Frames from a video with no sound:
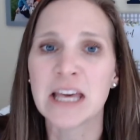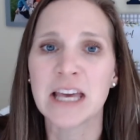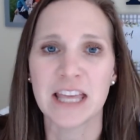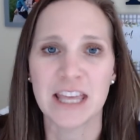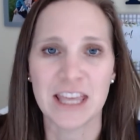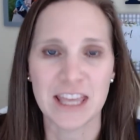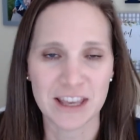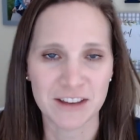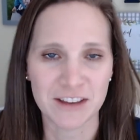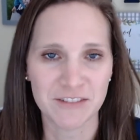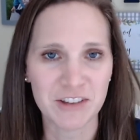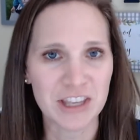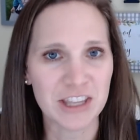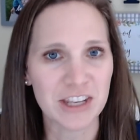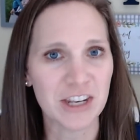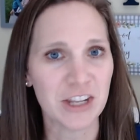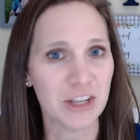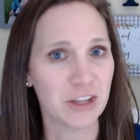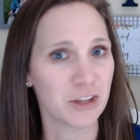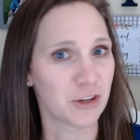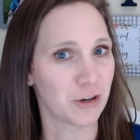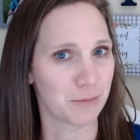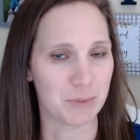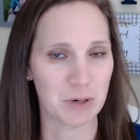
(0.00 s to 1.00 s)
given
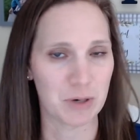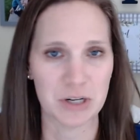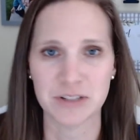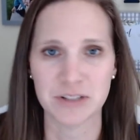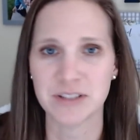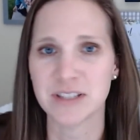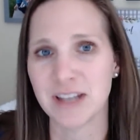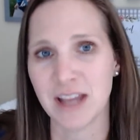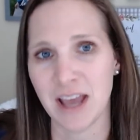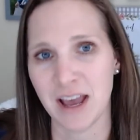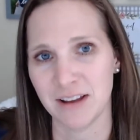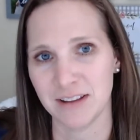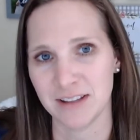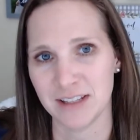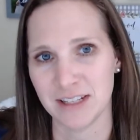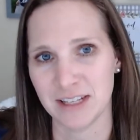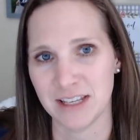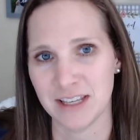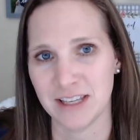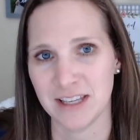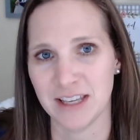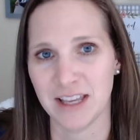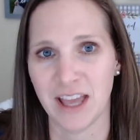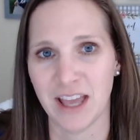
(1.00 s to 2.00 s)
your
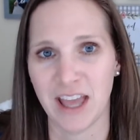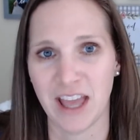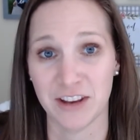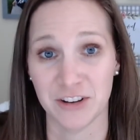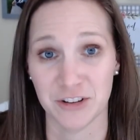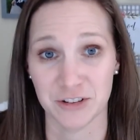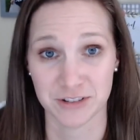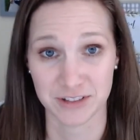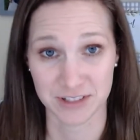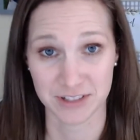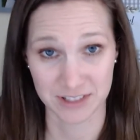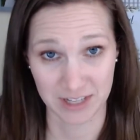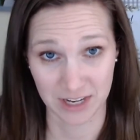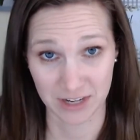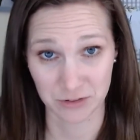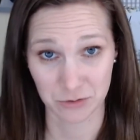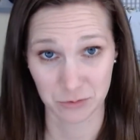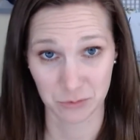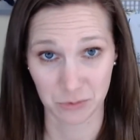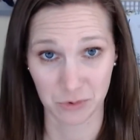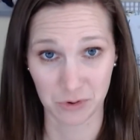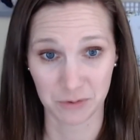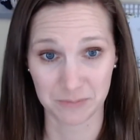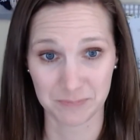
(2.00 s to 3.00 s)
personality and your
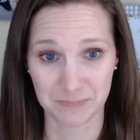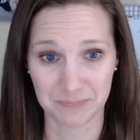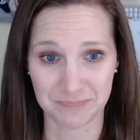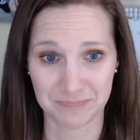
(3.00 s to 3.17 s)
schedule.